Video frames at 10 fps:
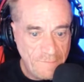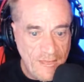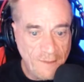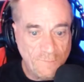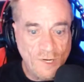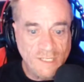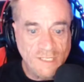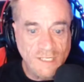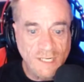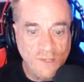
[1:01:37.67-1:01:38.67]
and
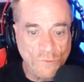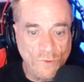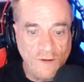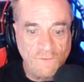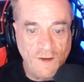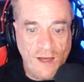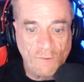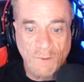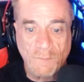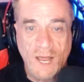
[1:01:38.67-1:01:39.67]
presently the red
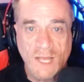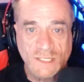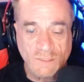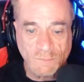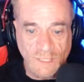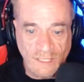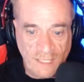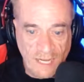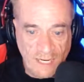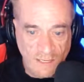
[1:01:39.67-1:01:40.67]
flower blossomed at
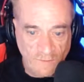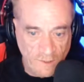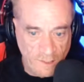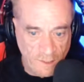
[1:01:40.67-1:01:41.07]
the end of it.